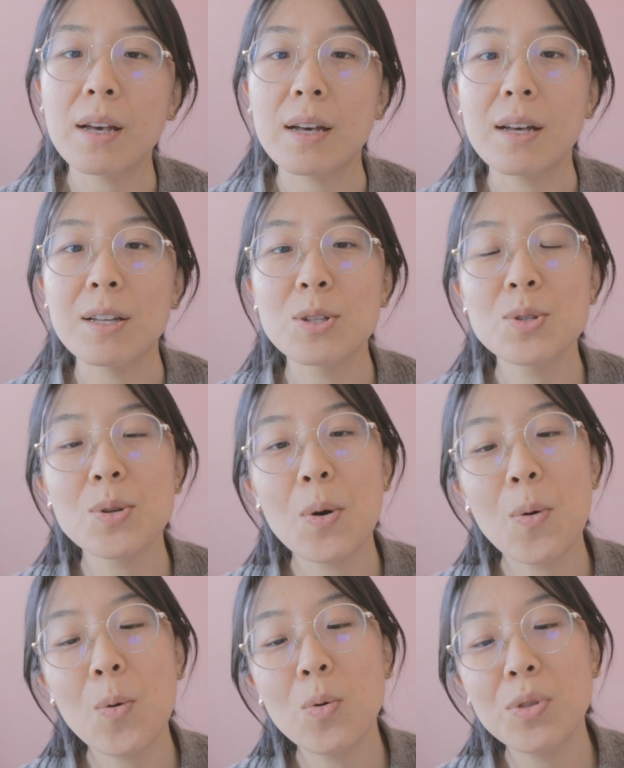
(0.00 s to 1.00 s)
Uh,
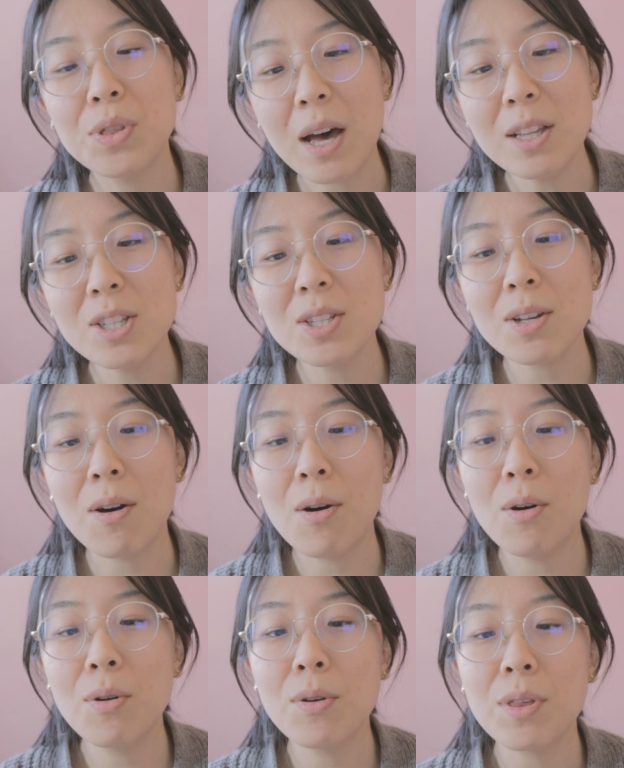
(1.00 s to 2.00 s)
so that's
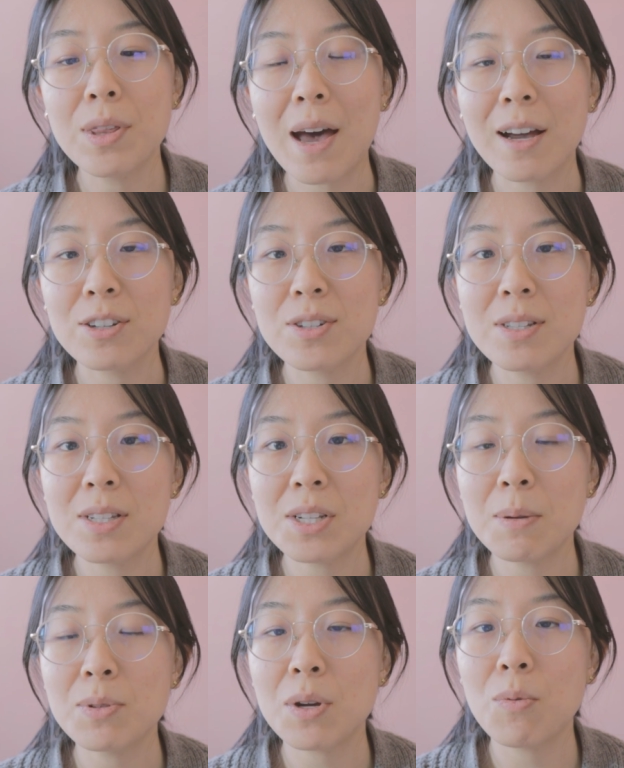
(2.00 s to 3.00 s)
all the action
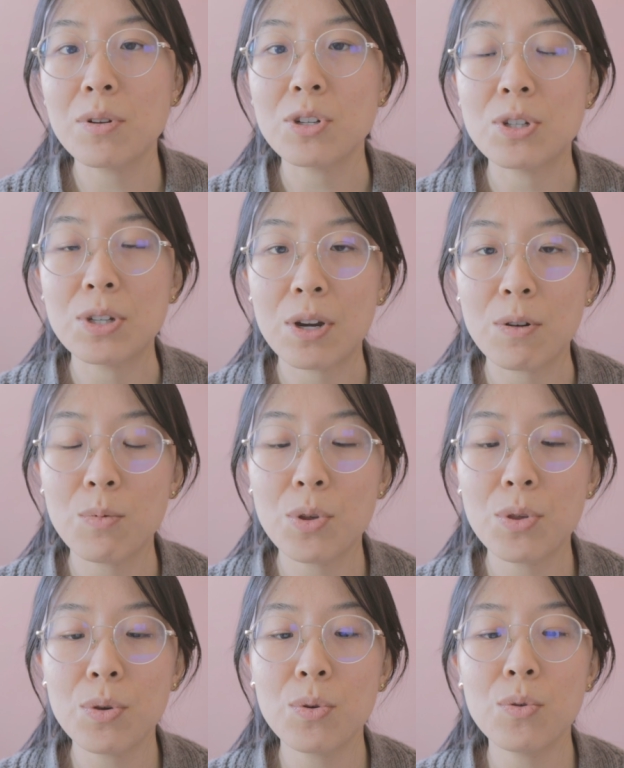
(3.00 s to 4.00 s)
steps I want to share
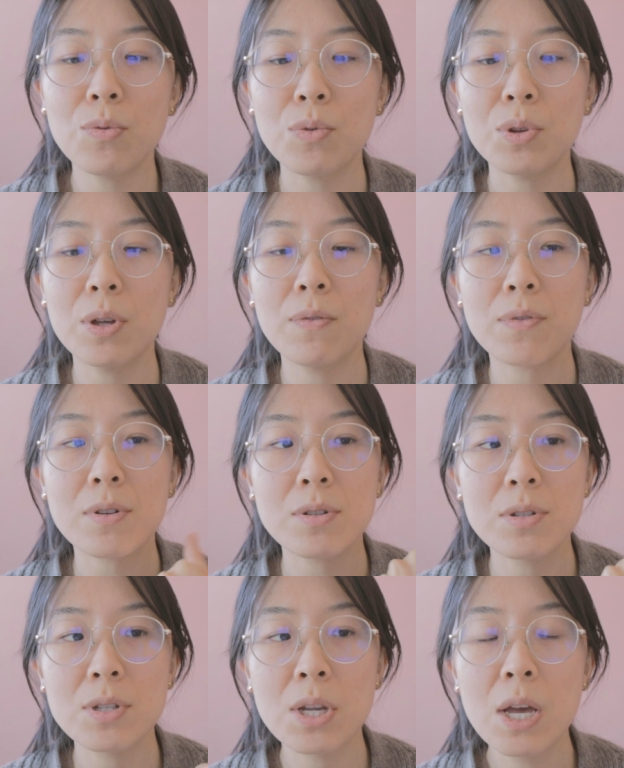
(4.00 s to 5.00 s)
with you. Really,
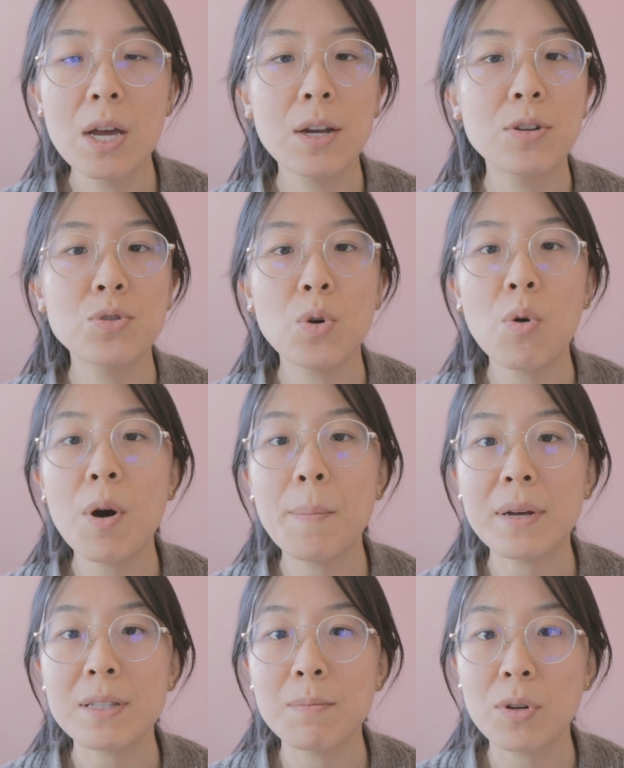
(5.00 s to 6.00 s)
first show up
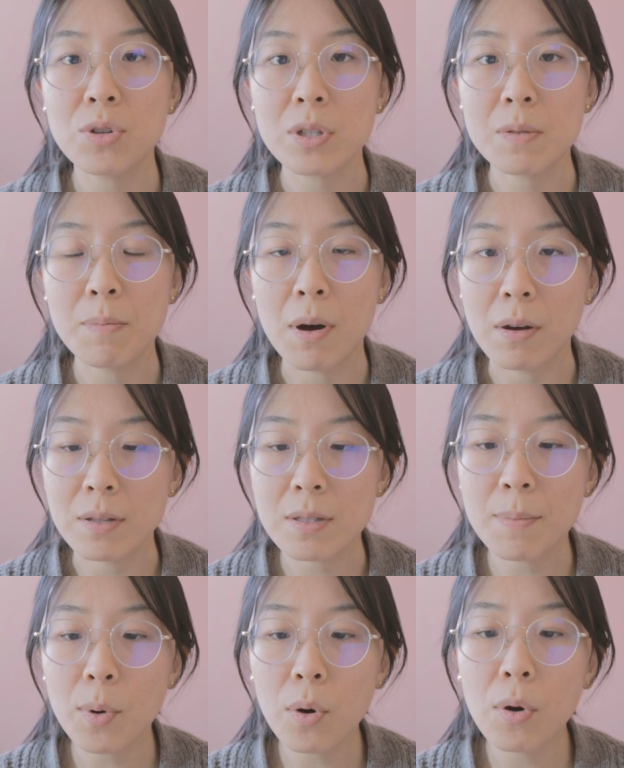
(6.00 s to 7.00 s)
as much as
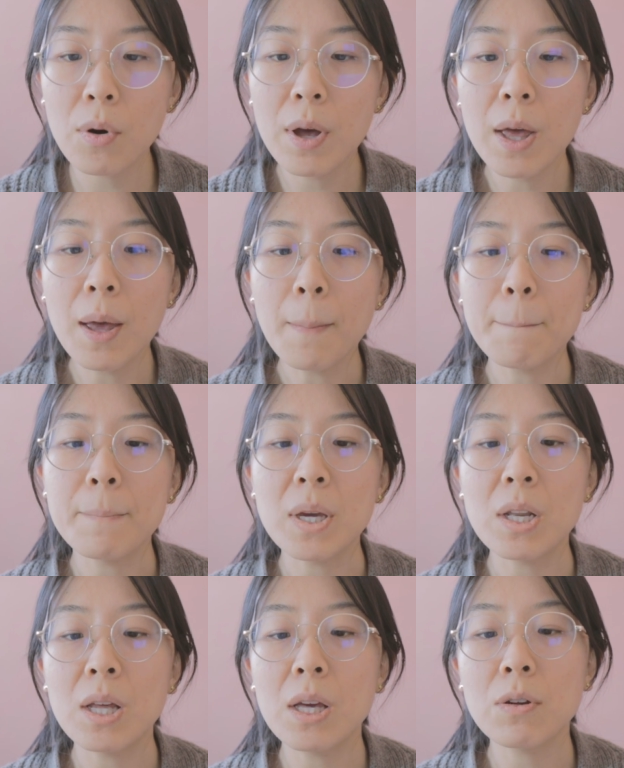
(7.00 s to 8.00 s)
possible,
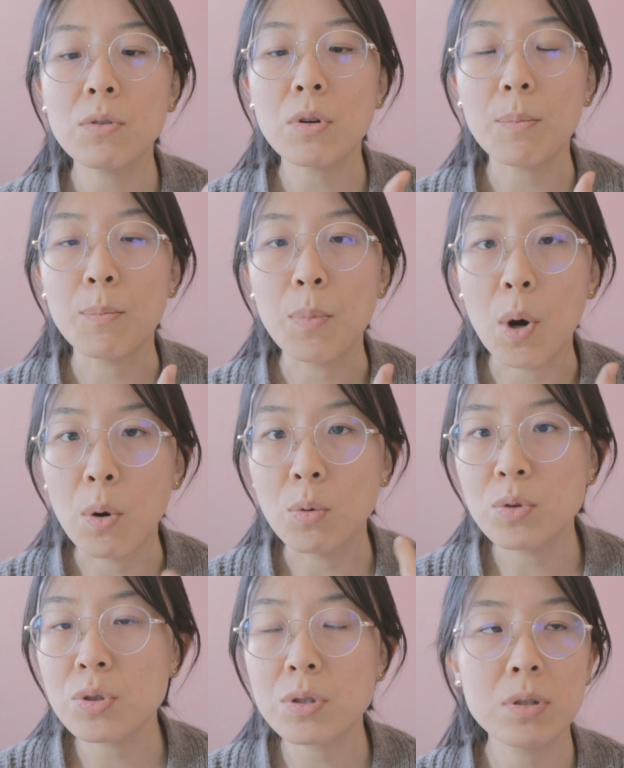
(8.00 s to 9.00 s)
meaning
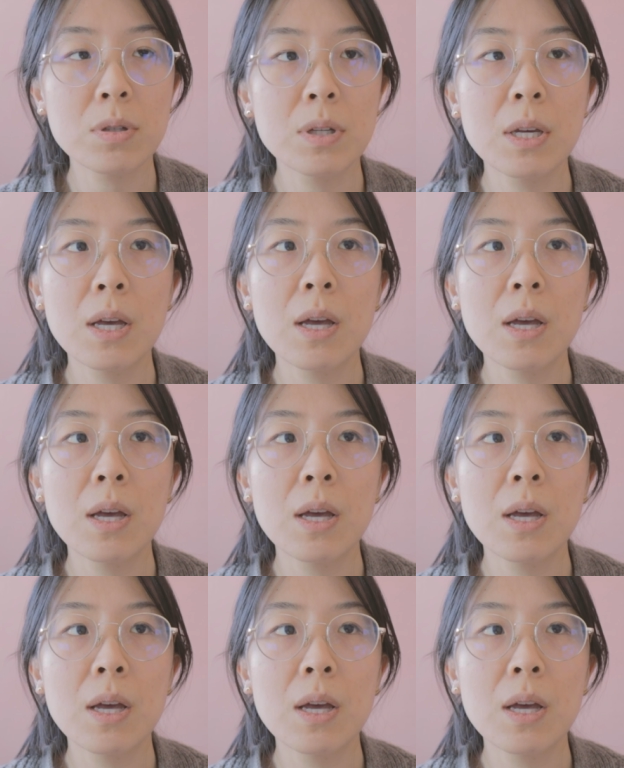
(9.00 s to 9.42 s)
post